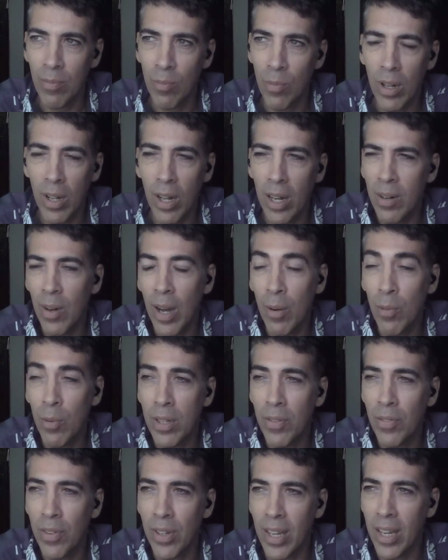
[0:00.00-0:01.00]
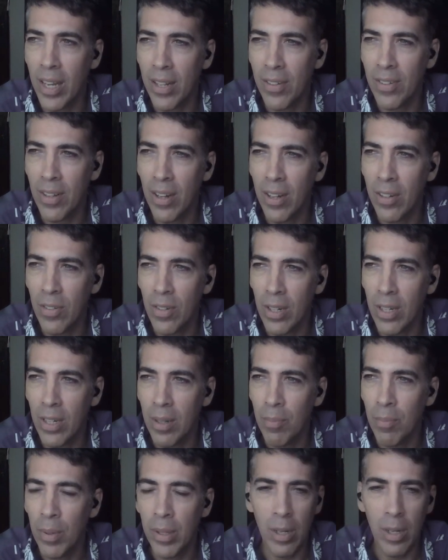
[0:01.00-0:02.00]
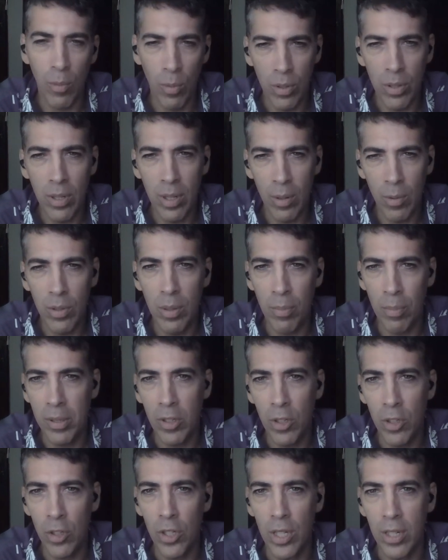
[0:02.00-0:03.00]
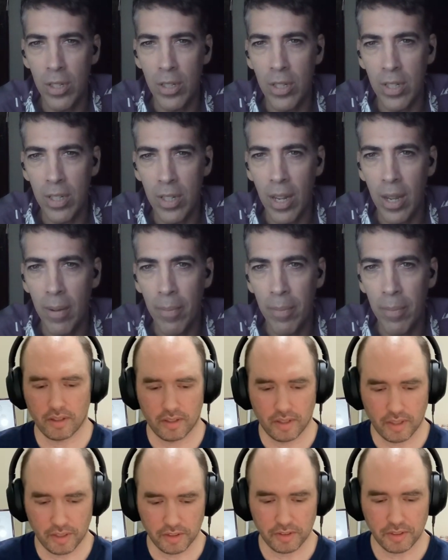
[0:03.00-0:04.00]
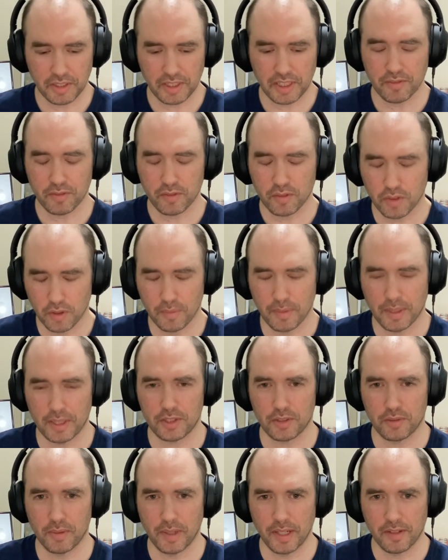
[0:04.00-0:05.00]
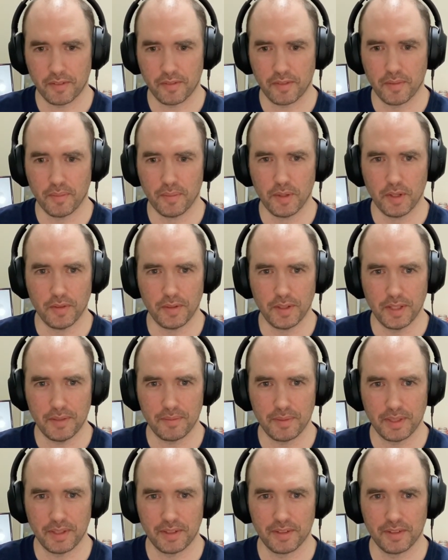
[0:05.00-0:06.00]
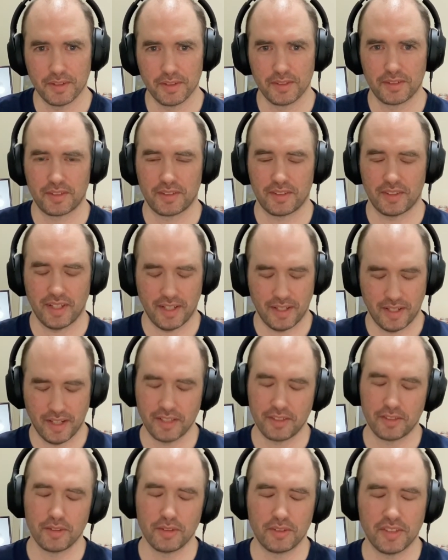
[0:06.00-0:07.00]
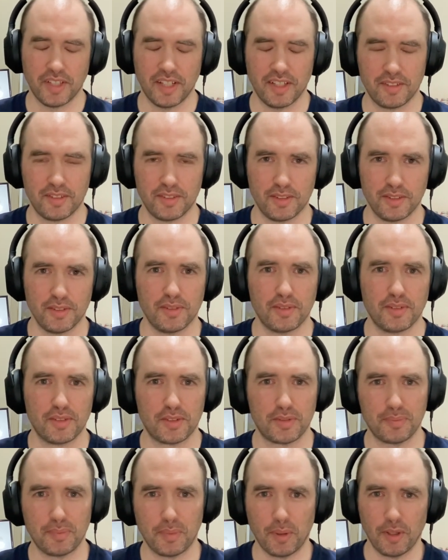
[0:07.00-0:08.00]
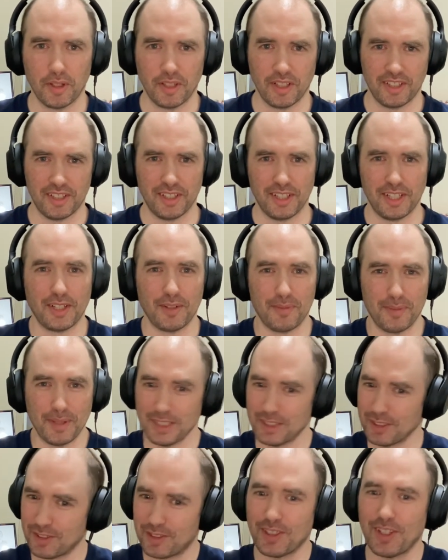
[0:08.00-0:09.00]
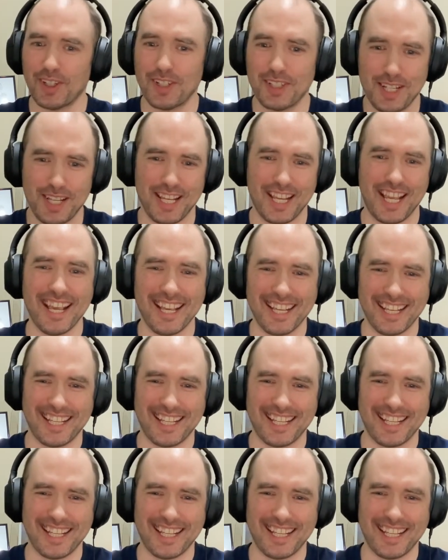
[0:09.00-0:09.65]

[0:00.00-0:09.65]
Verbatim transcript: well, I wouldn't even guess, honestly, but there was a bunch of changes. Yeah. I don't want to give too much away of the movie because I do tend to spoil it a little bit, just trying to